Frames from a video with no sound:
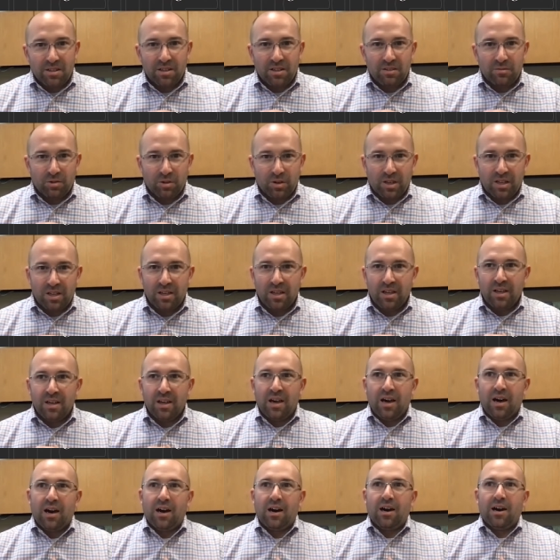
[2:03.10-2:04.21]
delivering.
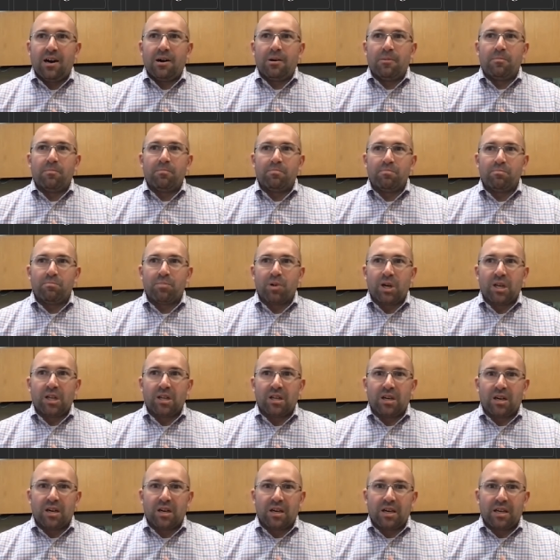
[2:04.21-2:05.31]
But
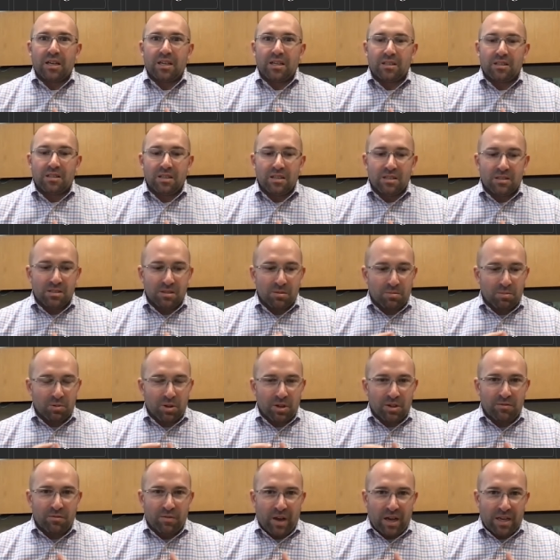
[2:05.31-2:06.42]
it's a
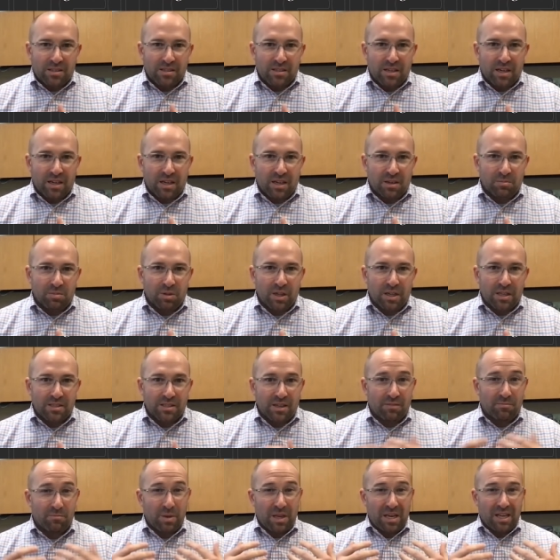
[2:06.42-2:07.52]
pretty fascinating place.
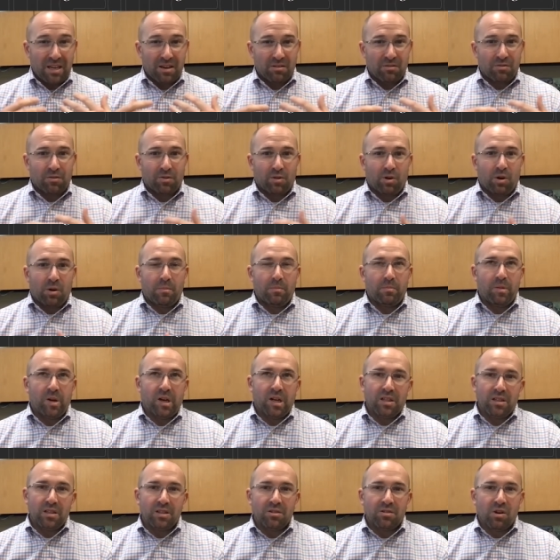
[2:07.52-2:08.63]
I've been here for
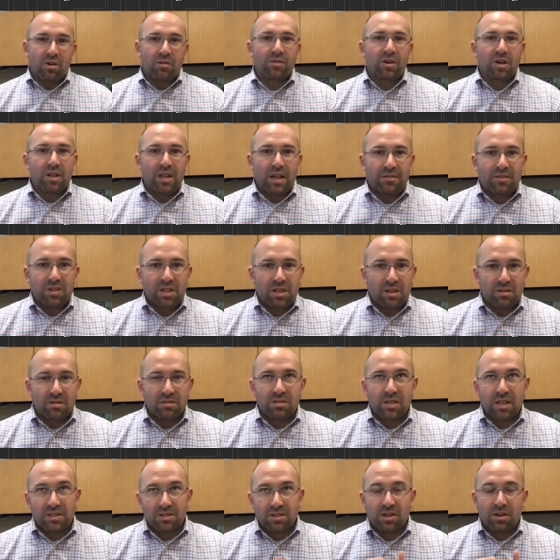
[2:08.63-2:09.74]
a little over 11
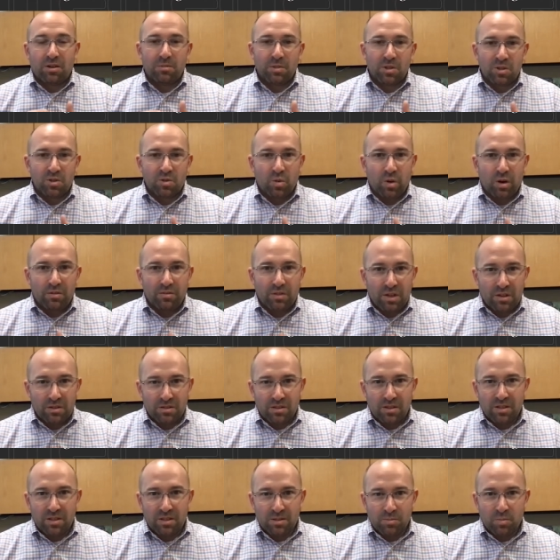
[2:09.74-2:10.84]
years, actually almost 12
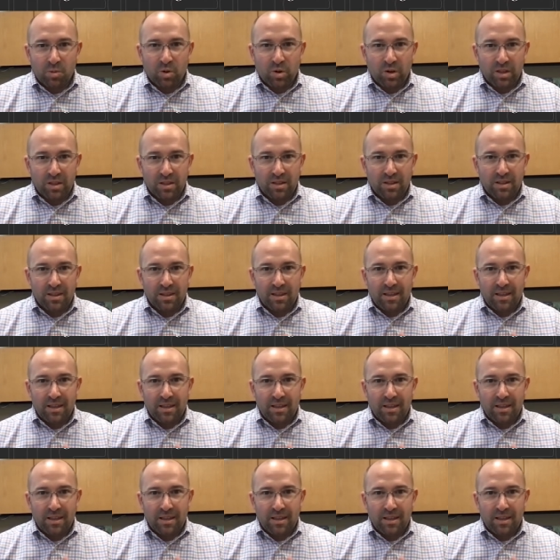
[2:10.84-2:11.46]
years at this point,